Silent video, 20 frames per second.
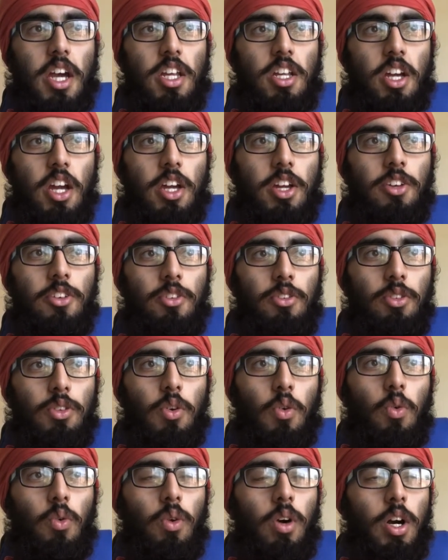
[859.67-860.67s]
I can only
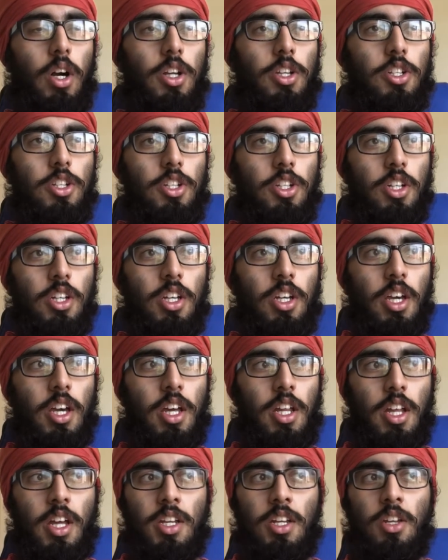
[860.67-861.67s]
watch,
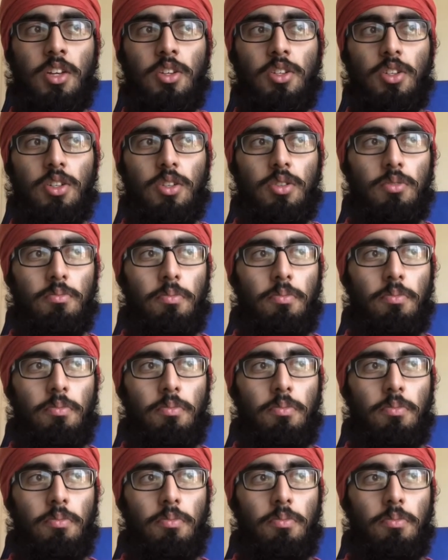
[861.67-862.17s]
and I didn't